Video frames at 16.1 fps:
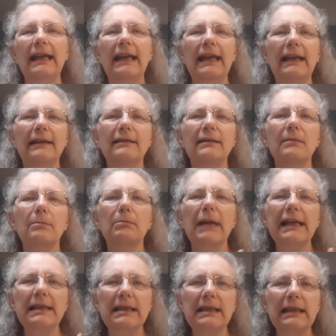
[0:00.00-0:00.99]
And
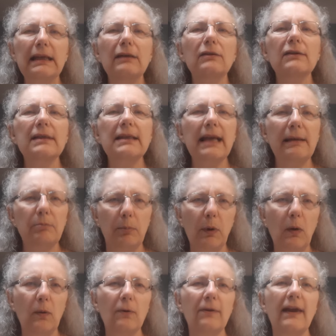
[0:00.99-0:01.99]
my skills at
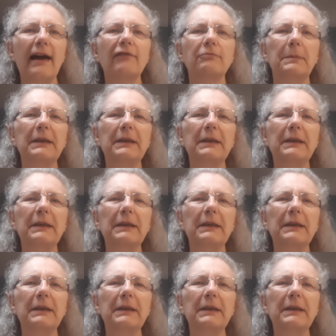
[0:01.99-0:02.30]
both have